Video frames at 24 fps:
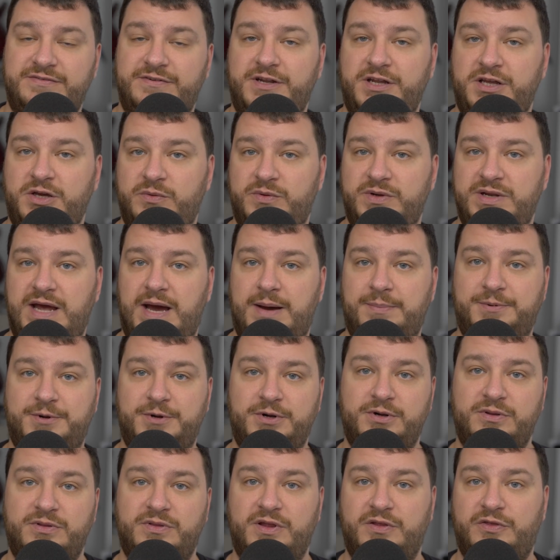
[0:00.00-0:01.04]
video
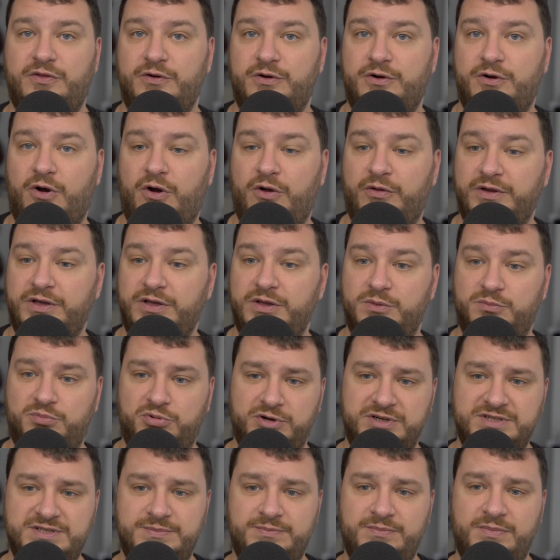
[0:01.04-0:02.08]
adapter that they're calling the
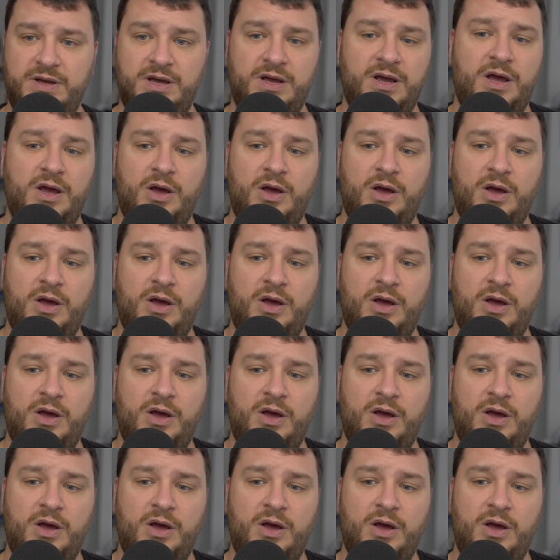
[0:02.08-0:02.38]
Prism,